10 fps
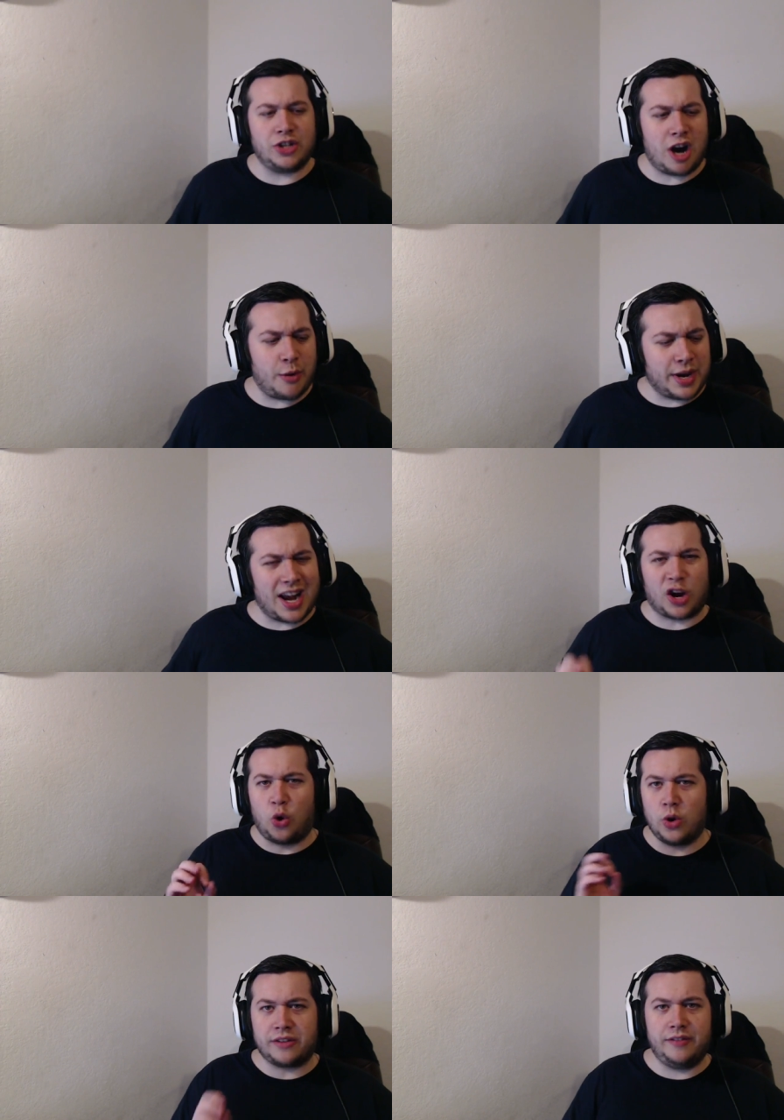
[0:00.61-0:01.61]
All right, we got a
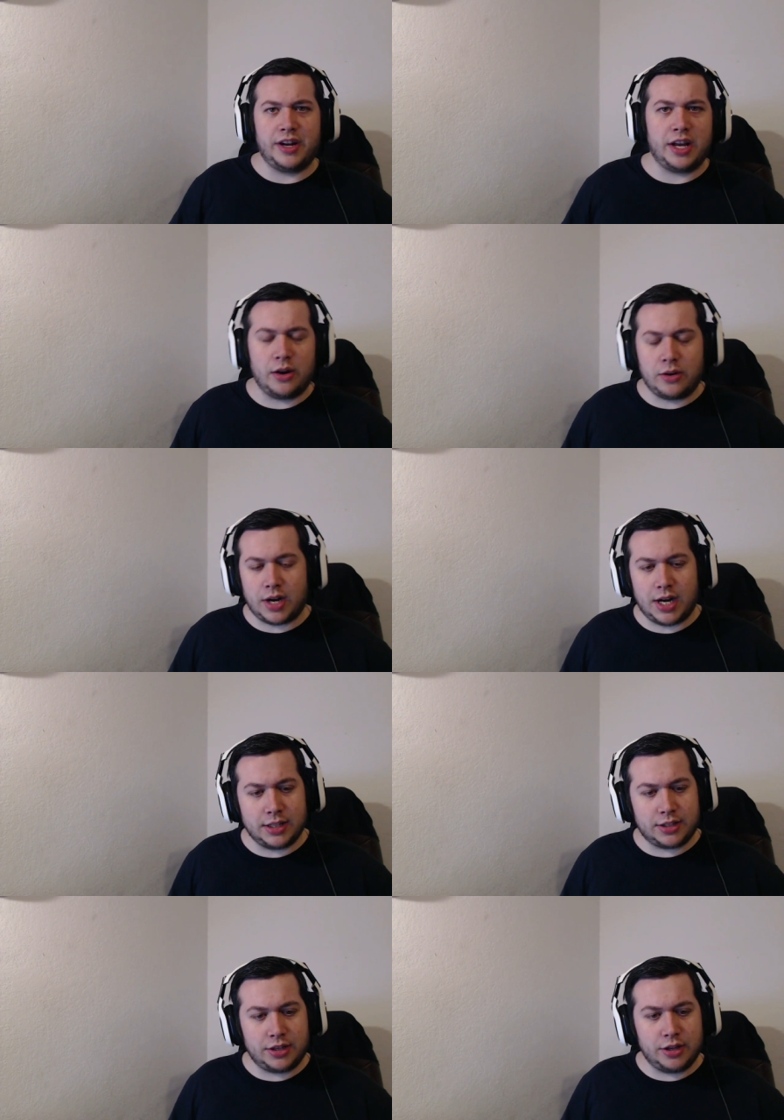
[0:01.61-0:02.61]
quick video uh,
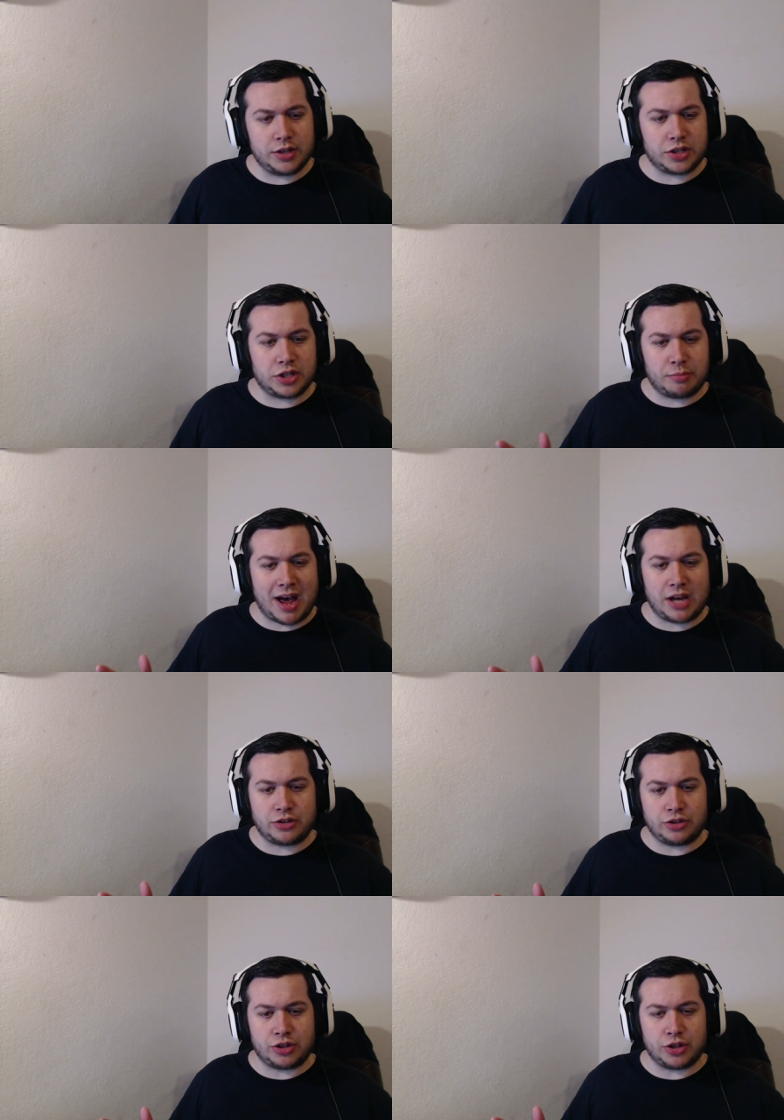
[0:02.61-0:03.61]
to do. This is The
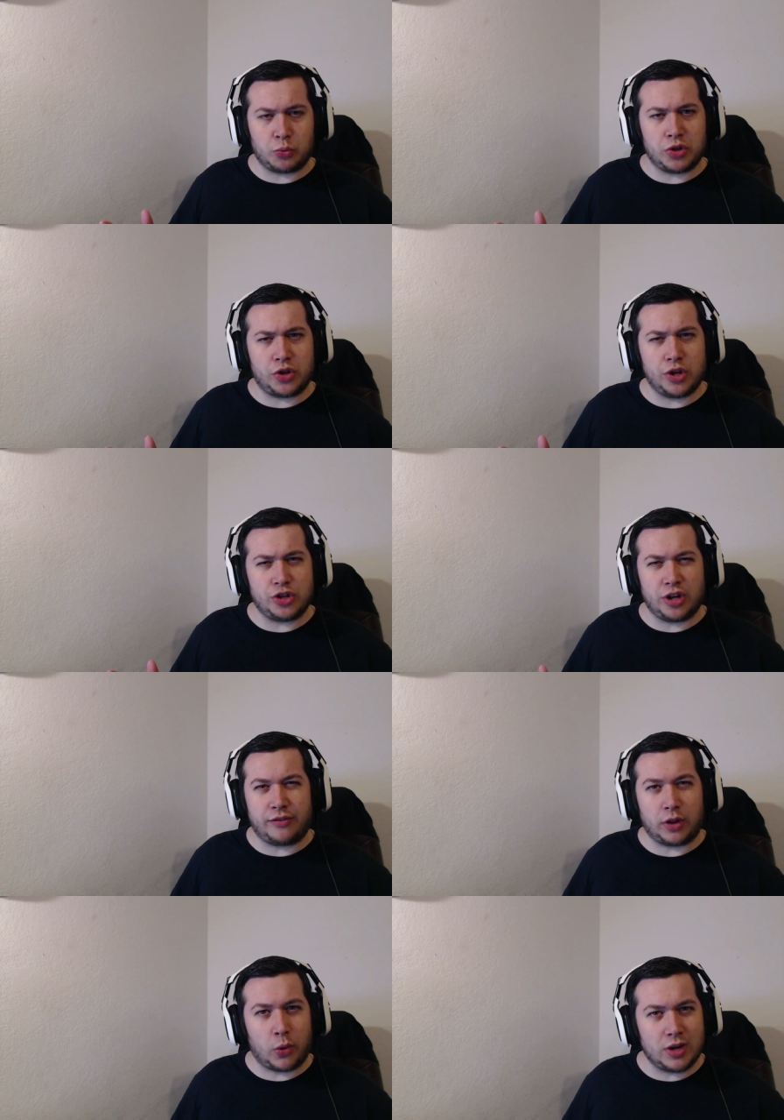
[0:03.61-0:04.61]
Passengers with uh, Jennifer
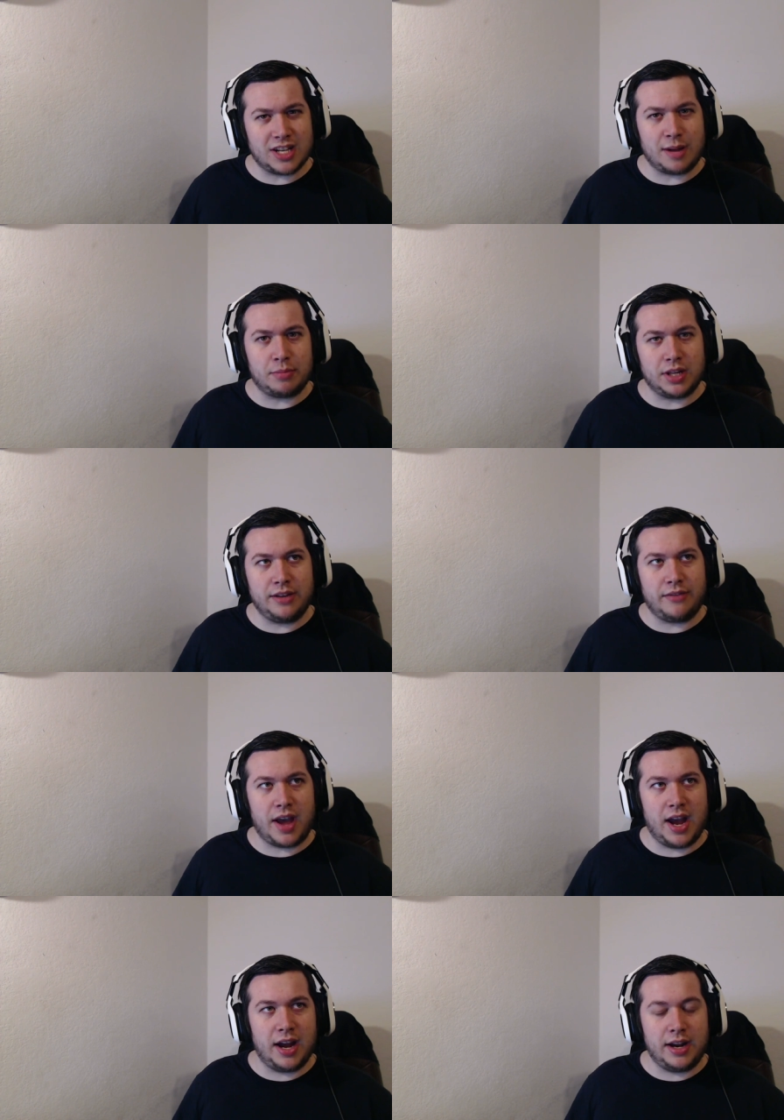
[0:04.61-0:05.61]
Lawrence, I believe,
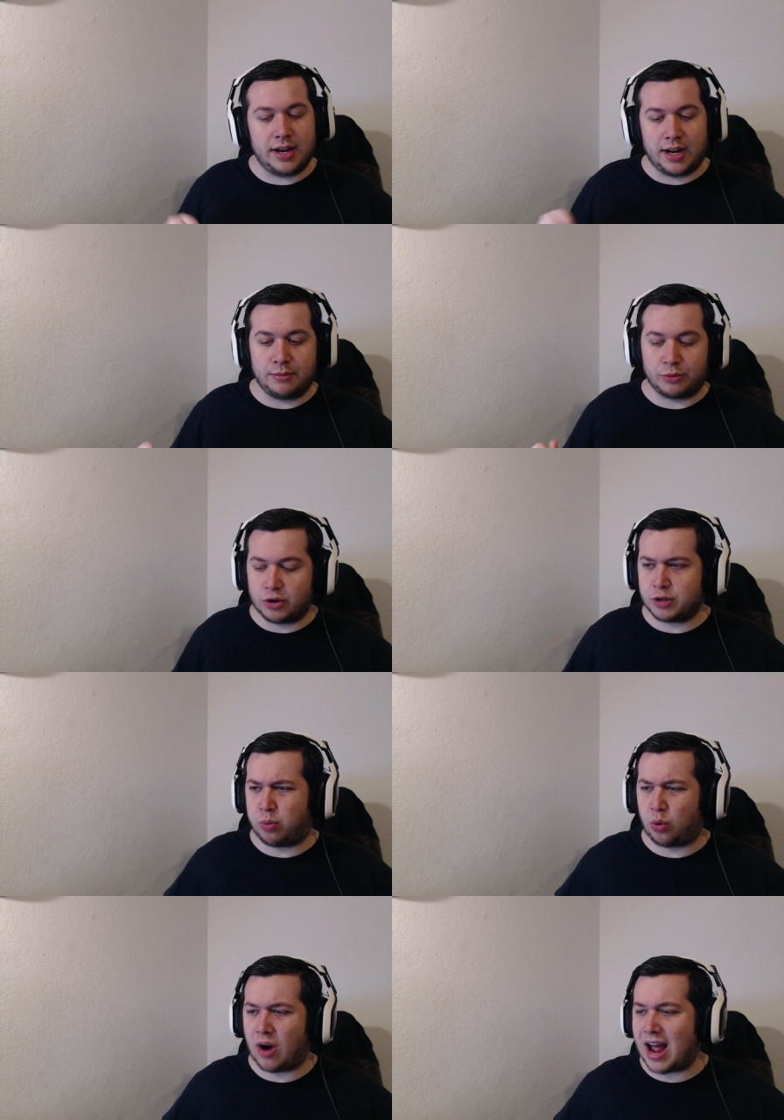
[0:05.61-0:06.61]
and uh, Chris
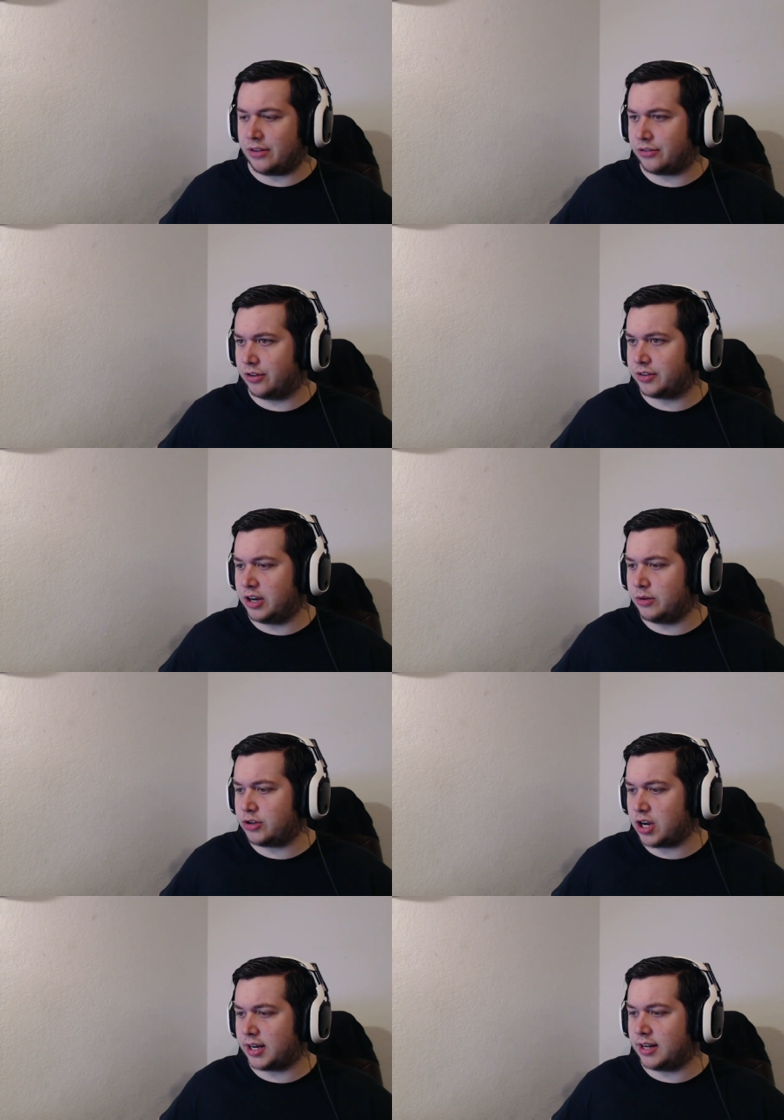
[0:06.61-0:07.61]
Pratt. So let's get into it,
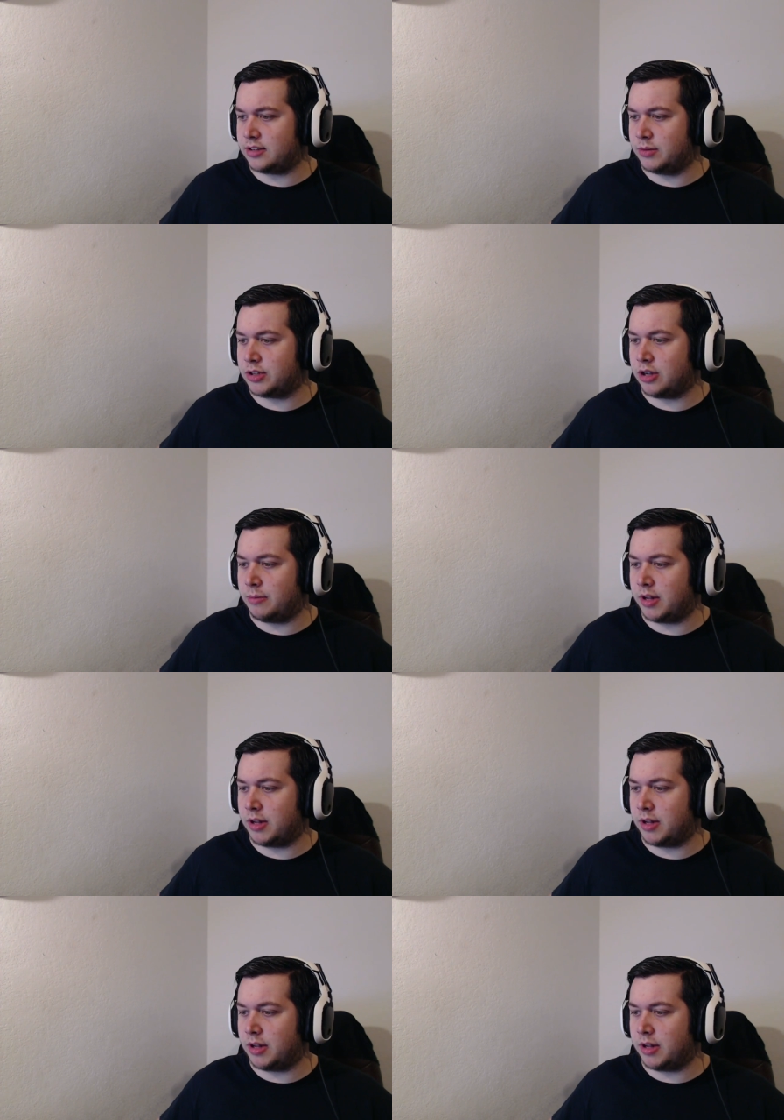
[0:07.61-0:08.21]
check it out, see what it's all about.